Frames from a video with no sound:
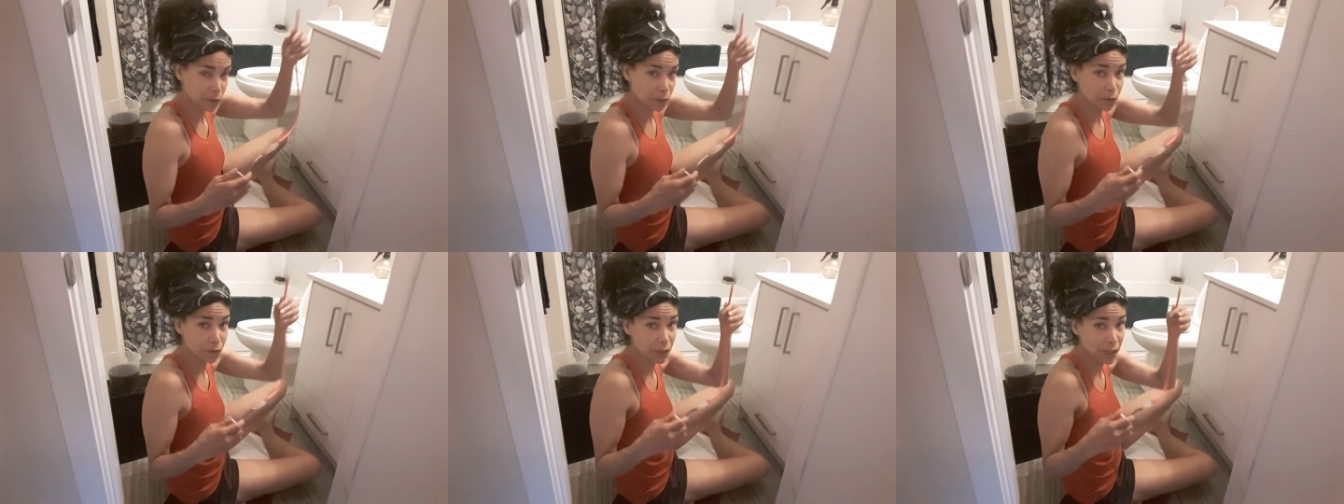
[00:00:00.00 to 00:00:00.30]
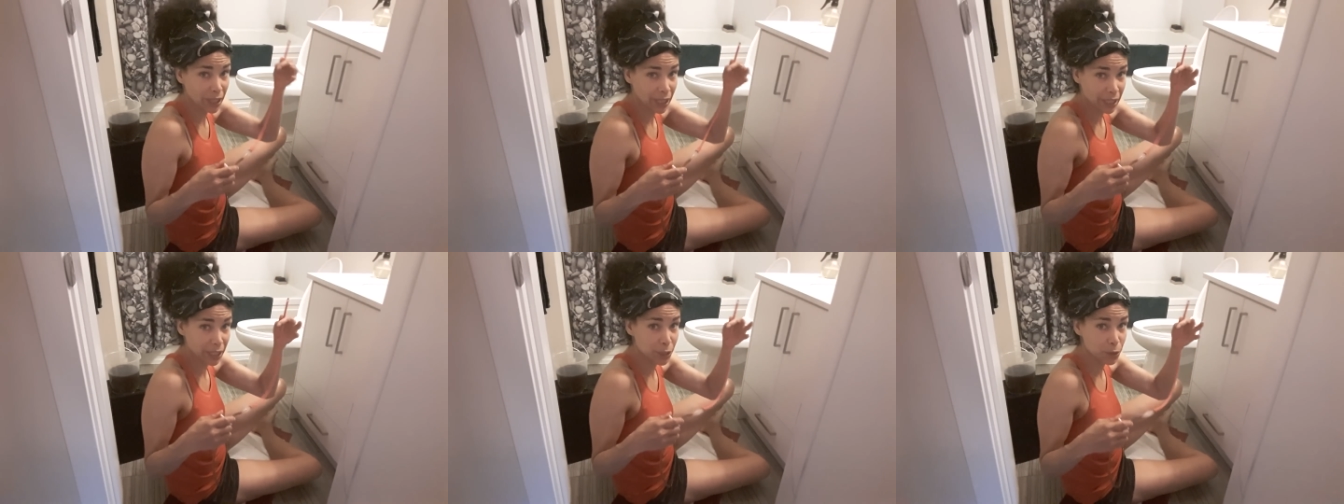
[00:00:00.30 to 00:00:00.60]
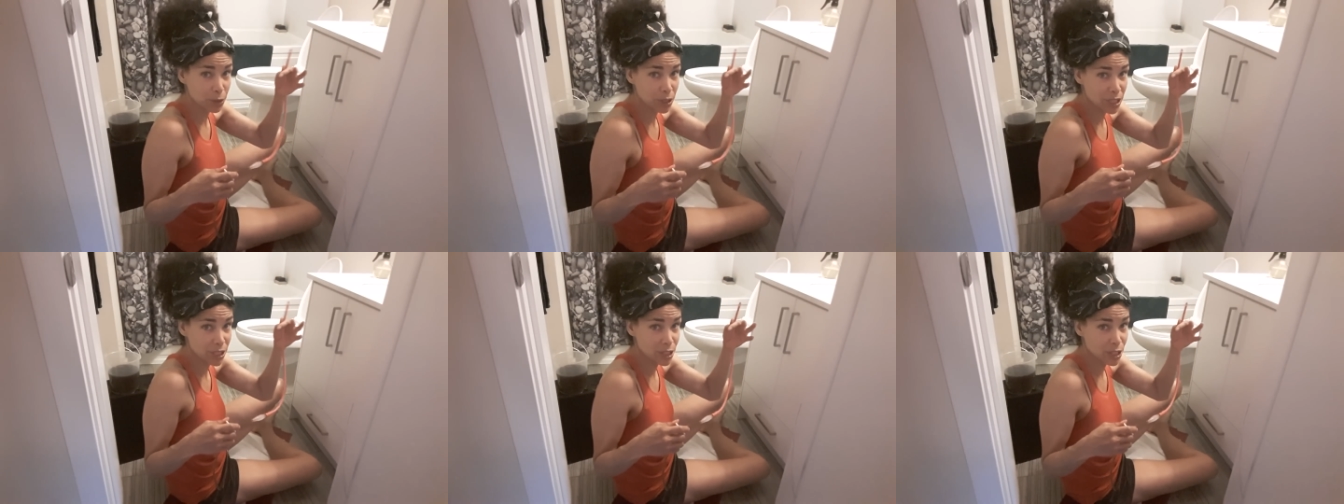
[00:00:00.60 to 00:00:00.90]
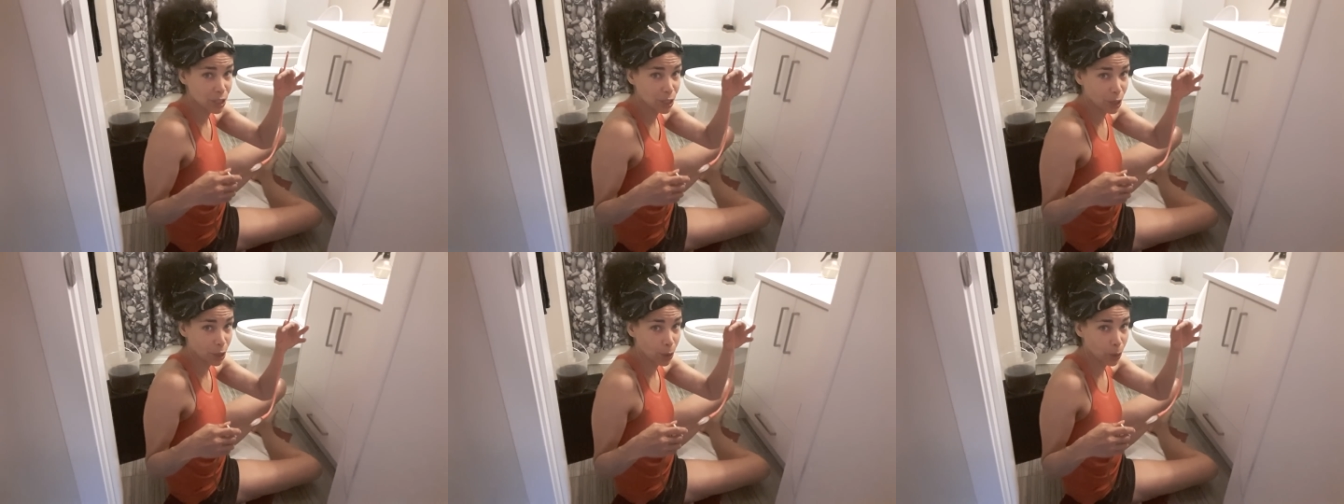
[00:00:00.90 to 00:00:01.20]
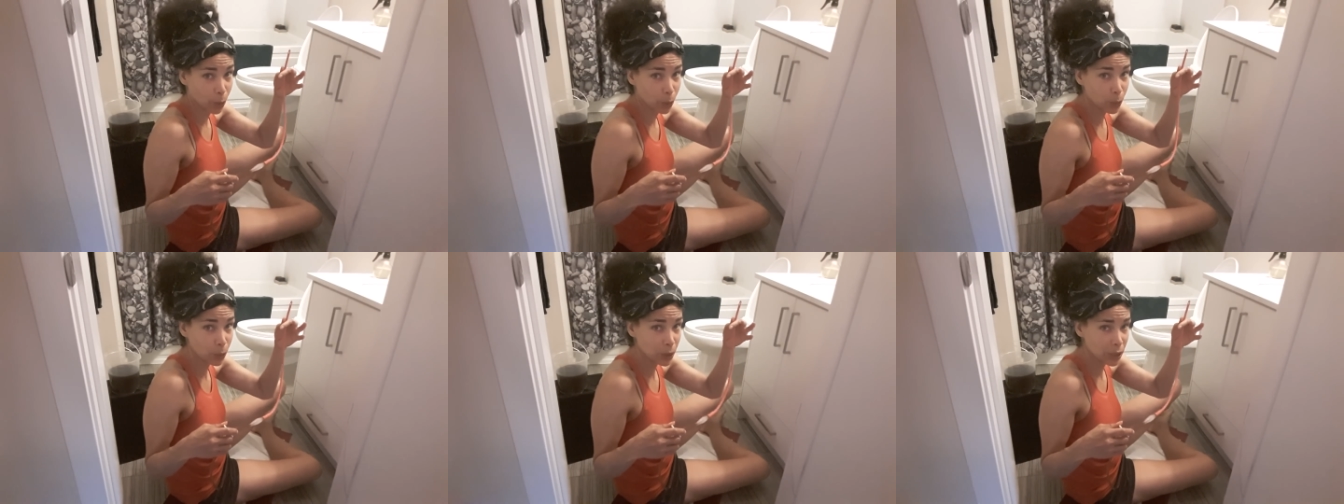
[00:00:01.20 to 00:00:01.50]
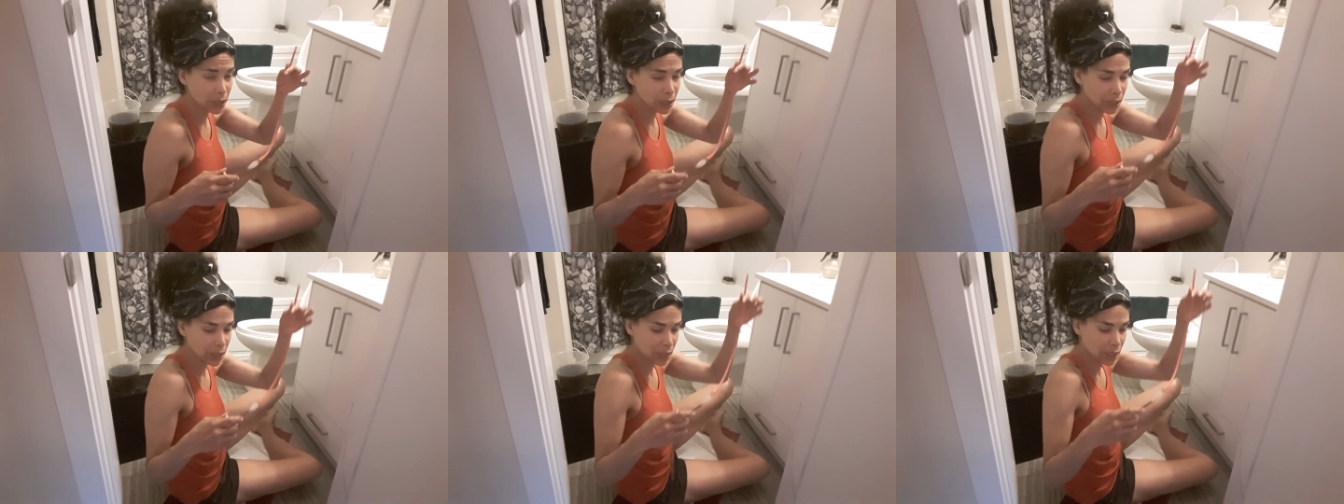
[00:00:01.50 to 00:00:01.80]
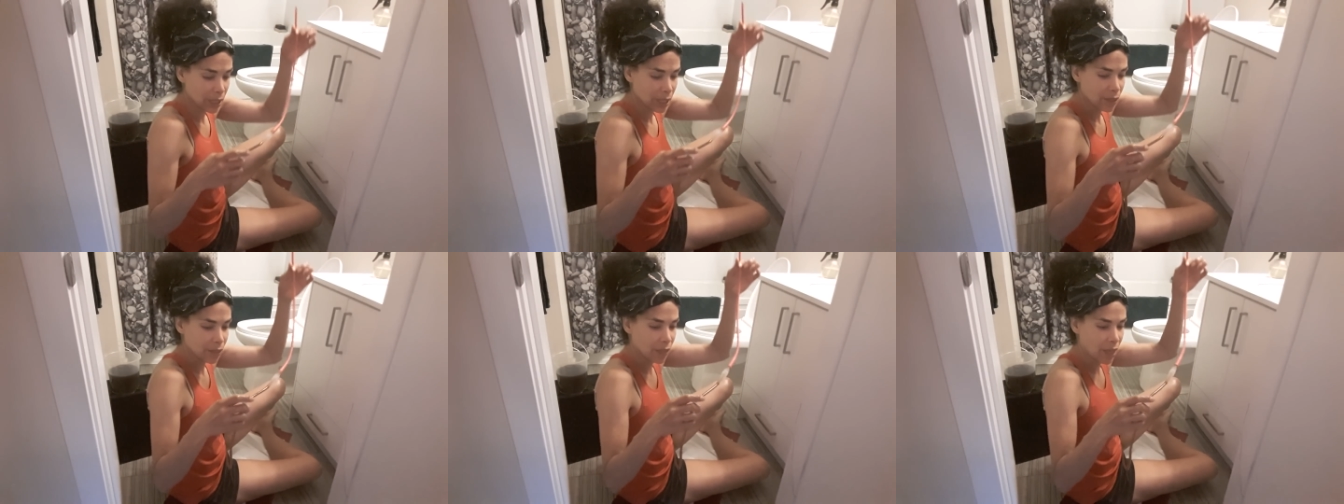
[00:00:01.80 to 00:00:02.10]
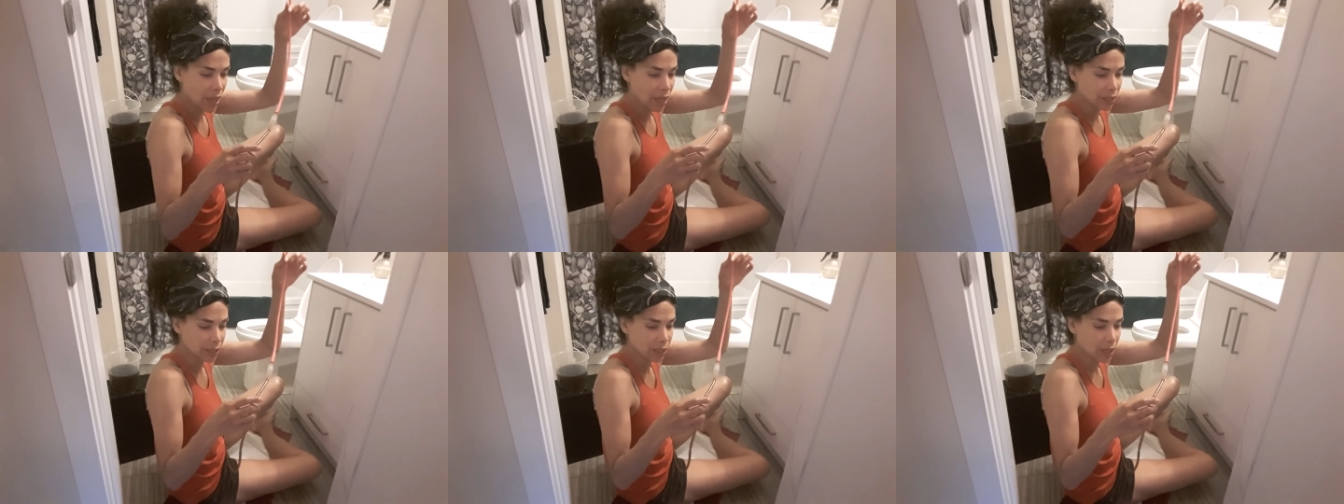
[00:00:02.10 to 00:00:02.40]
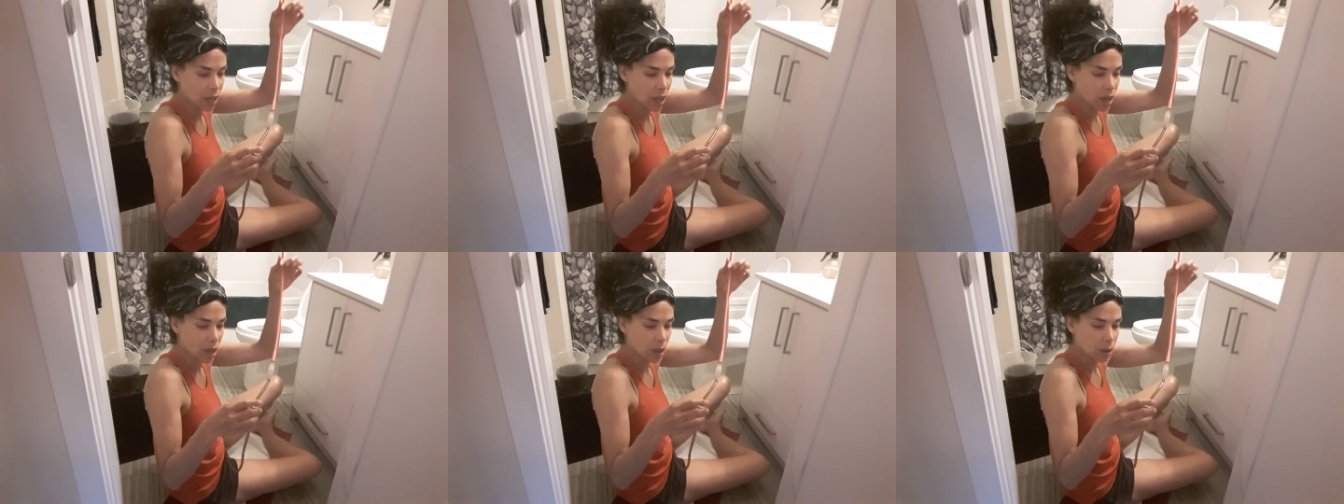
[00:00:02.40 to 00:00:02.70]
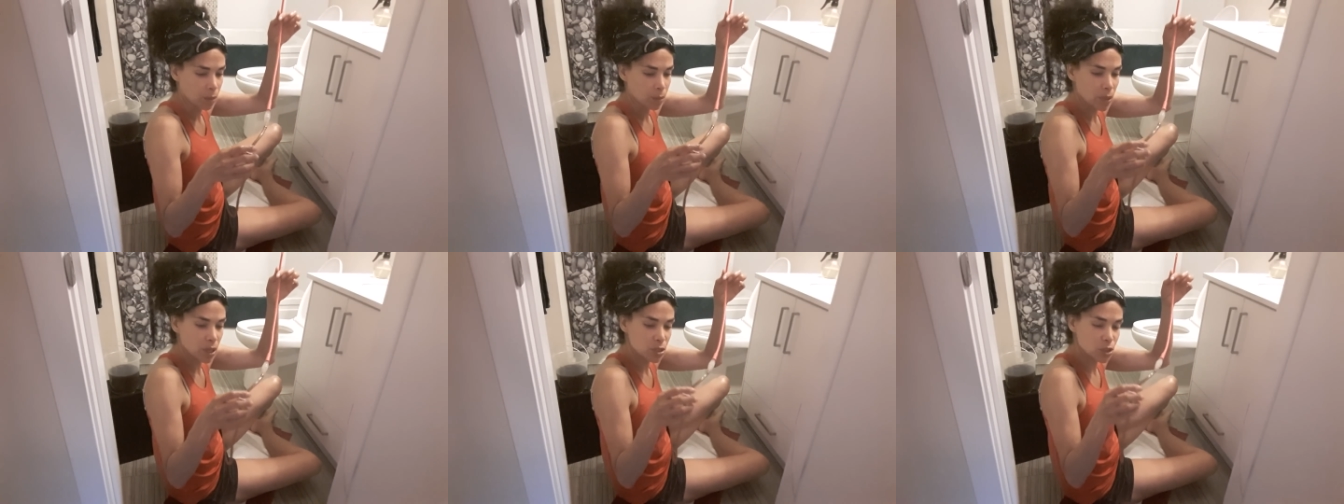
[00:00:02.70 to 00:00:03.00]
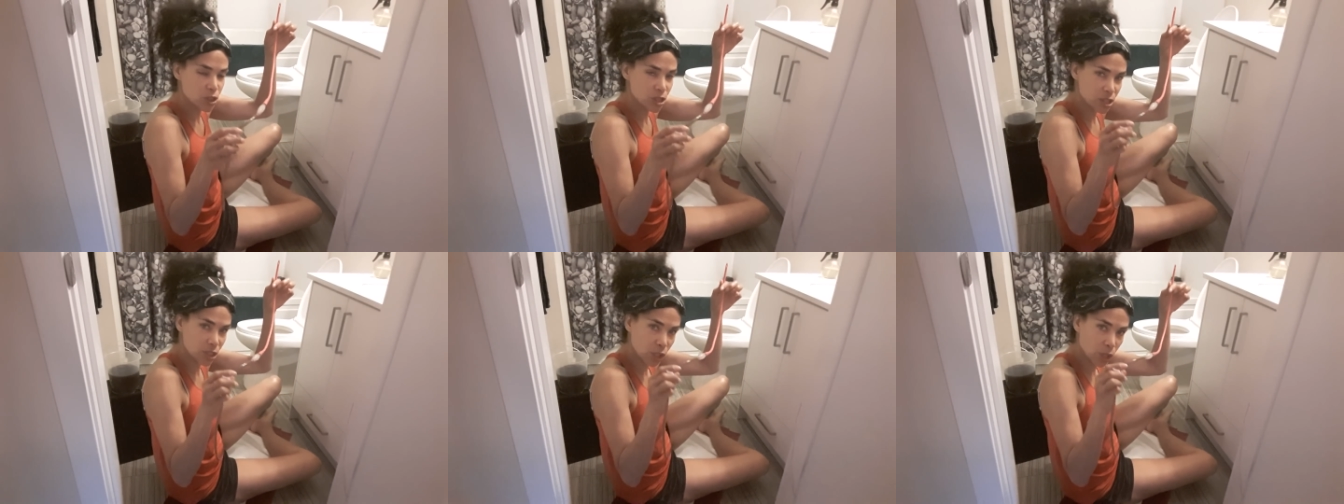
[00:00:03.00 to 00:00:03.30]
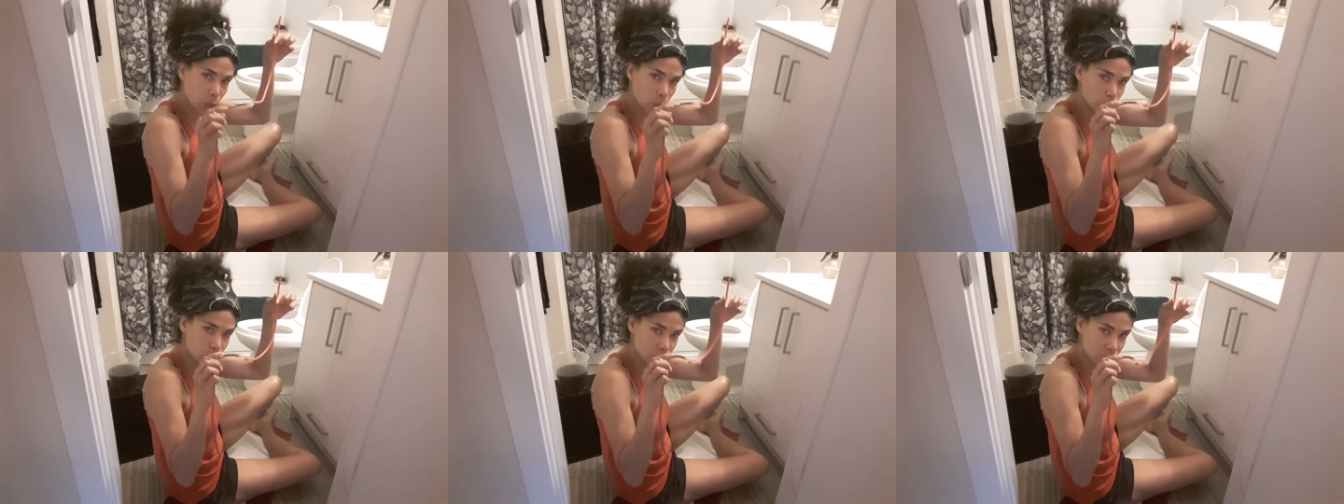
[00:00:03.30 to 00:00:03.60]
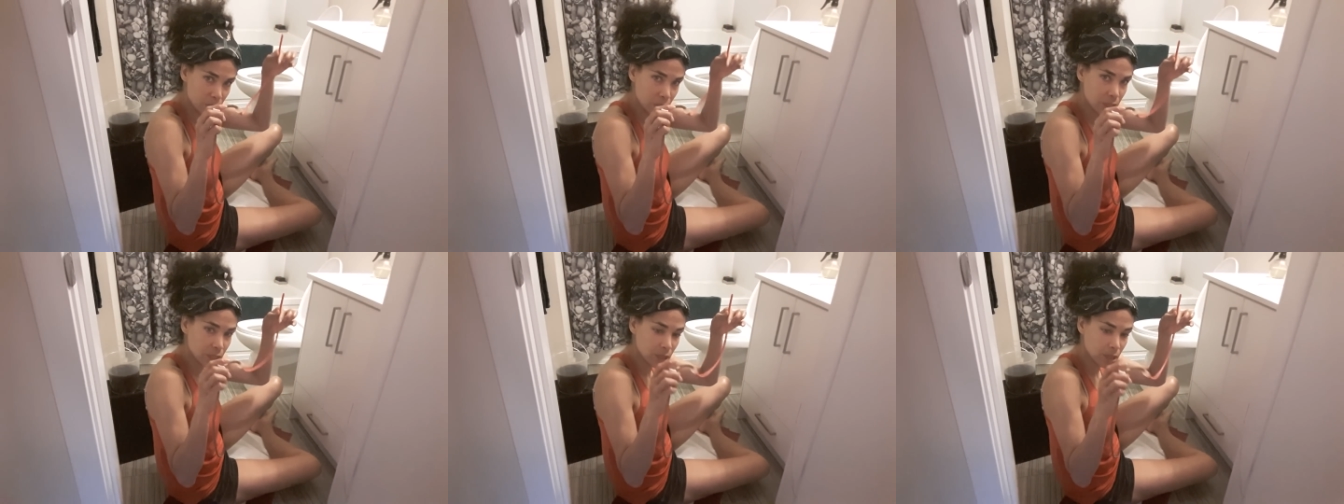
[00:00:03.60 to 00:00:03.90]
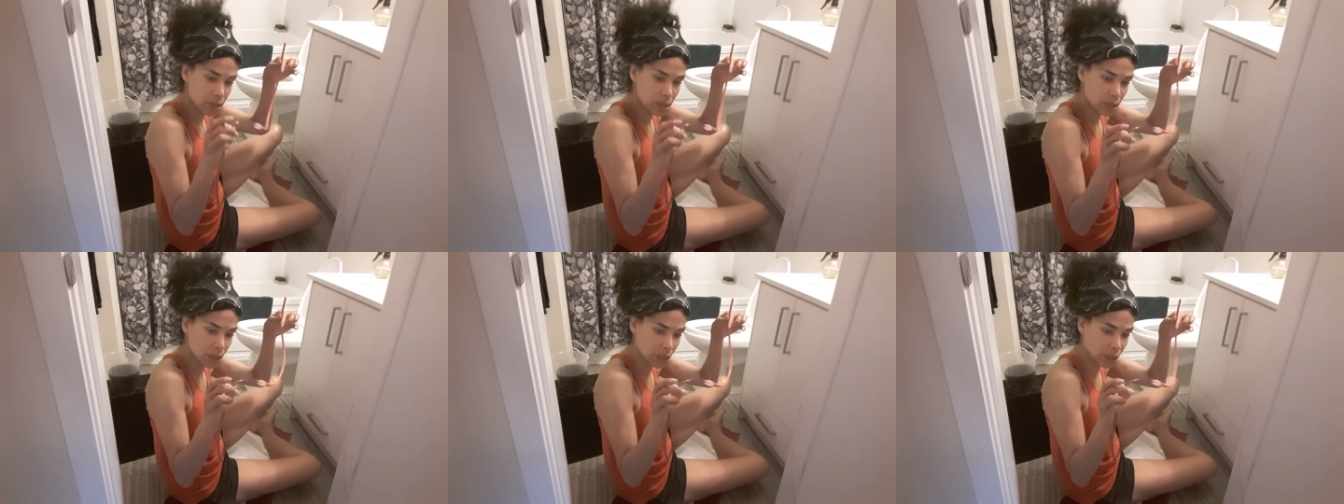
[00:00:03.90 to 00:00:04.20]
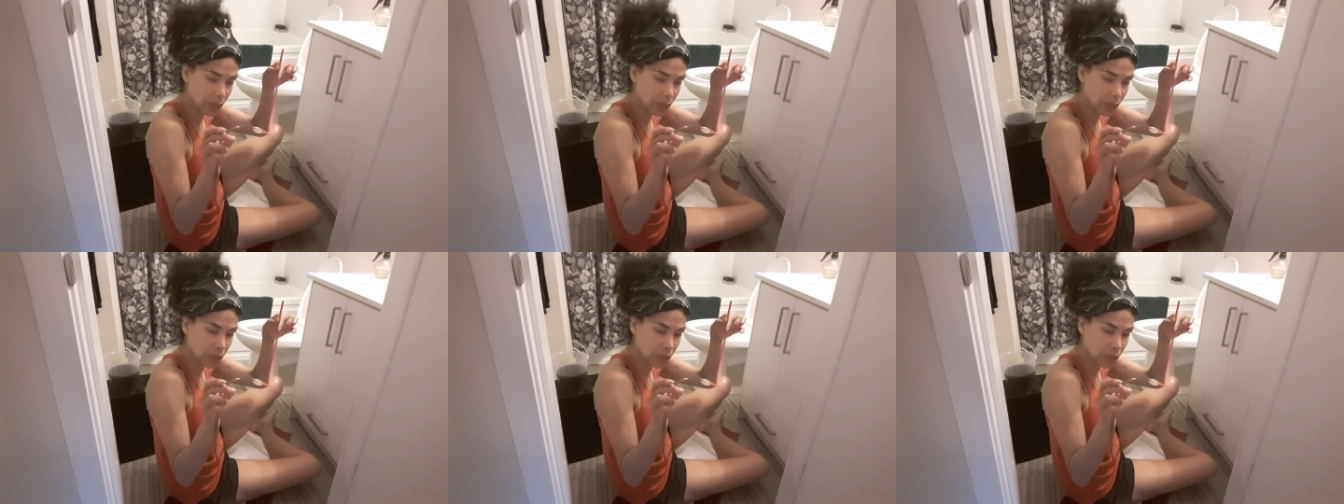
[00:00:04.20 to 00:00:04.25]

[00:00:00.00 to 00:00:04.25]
feel like you need to go, then just close the